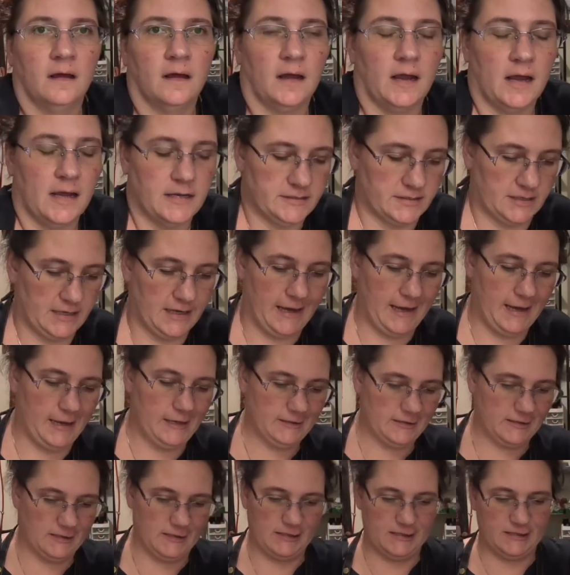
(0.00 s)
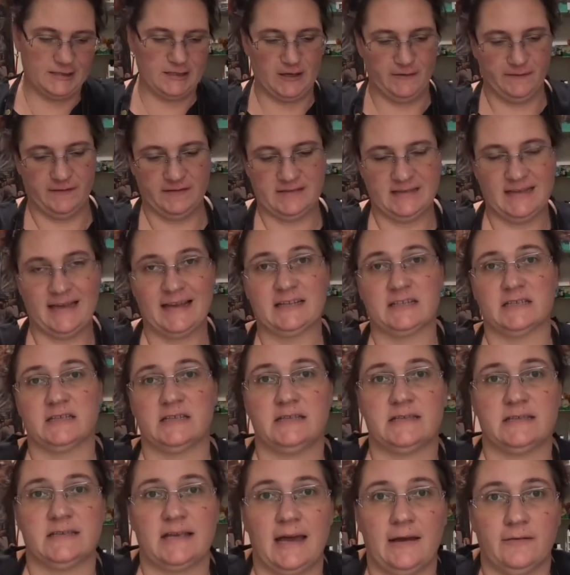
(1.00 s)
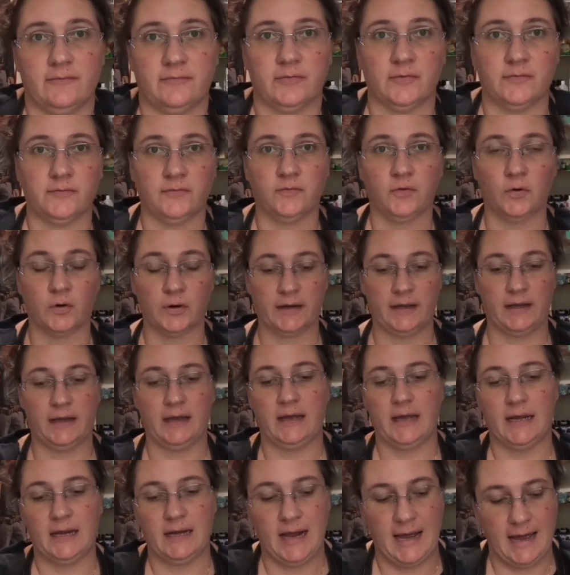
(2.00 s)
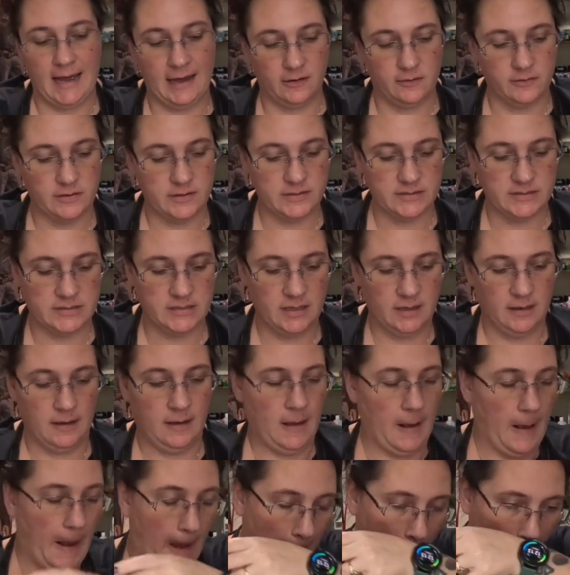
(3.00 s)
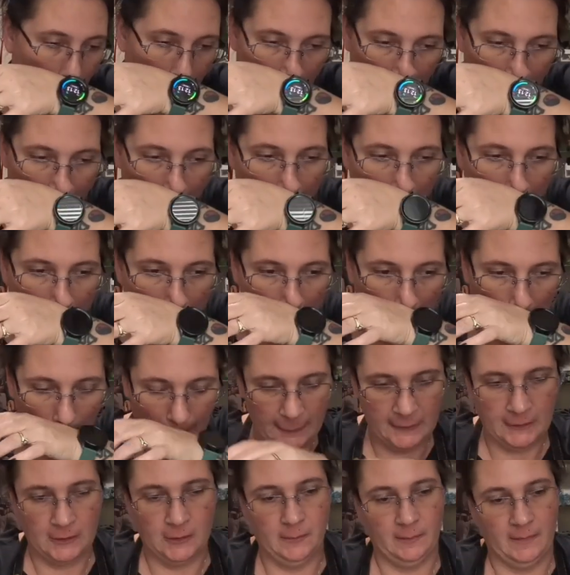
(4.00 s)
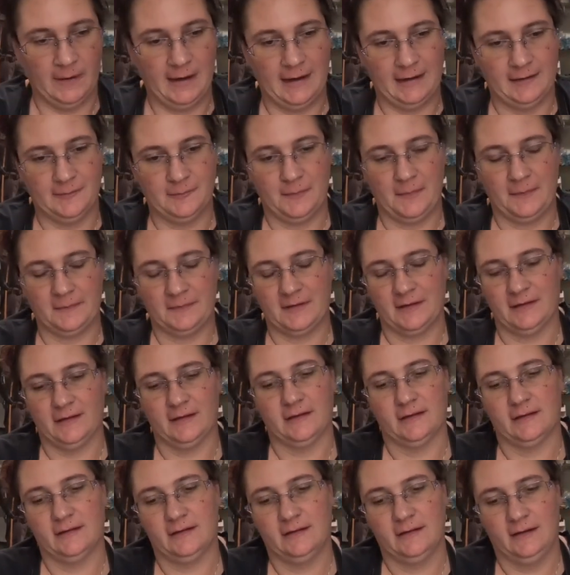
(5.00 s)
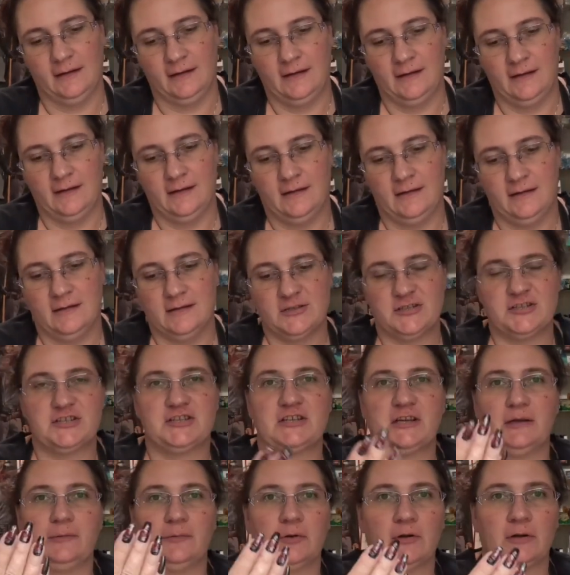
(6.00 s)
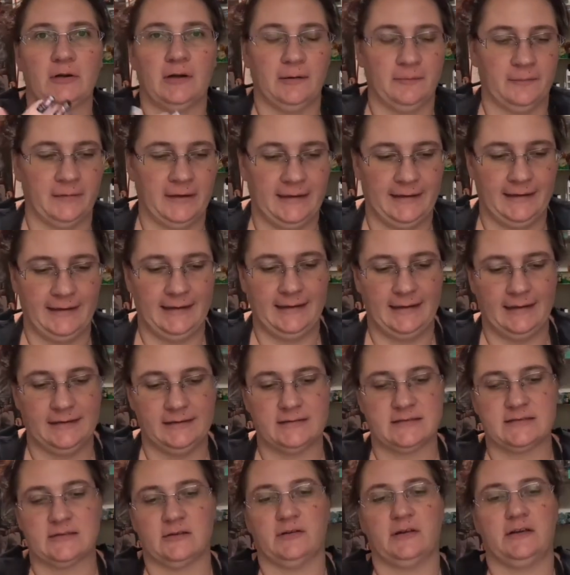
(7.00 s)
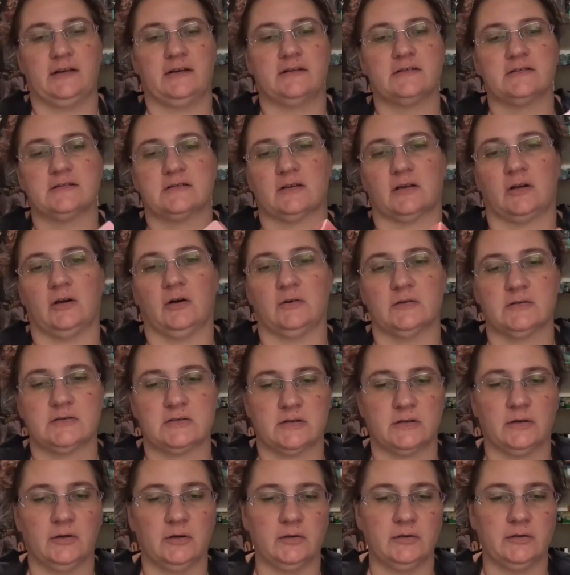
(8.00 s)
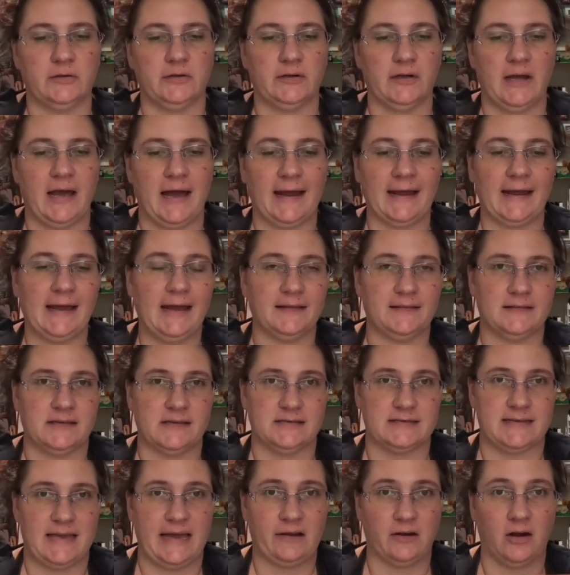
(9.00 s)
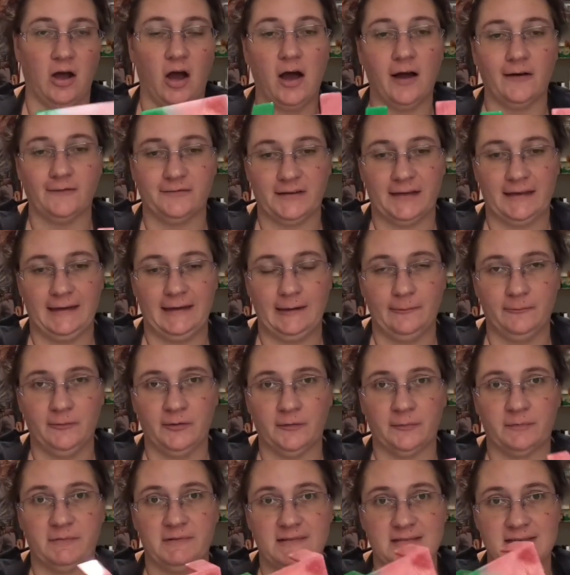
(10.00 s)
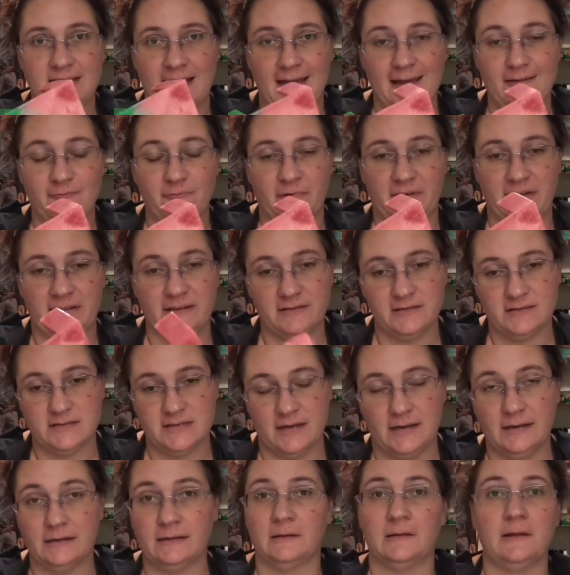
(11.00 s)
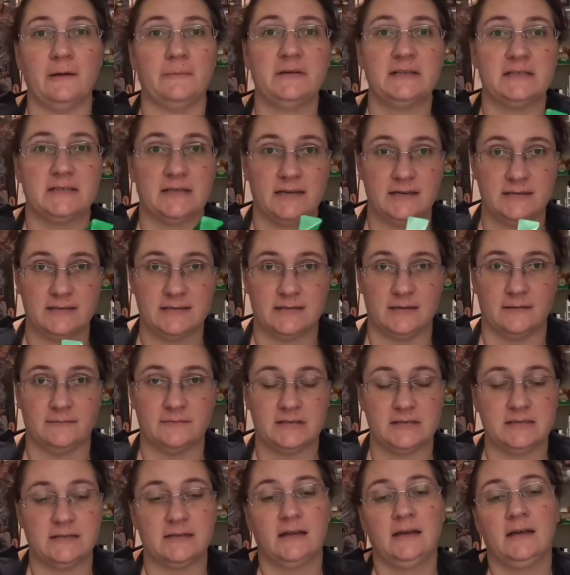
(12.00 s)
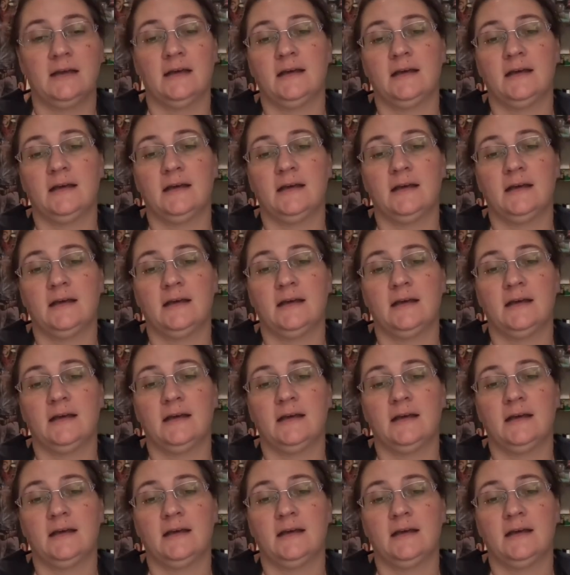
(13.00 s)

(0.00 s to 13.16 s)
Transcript: Alright, you guys, this stuff is actually set for 48 hours. Don't mind the shimmer on my hands. So here's the coaster holder. I got this out off camera because I have my nails on. And let me tell you something.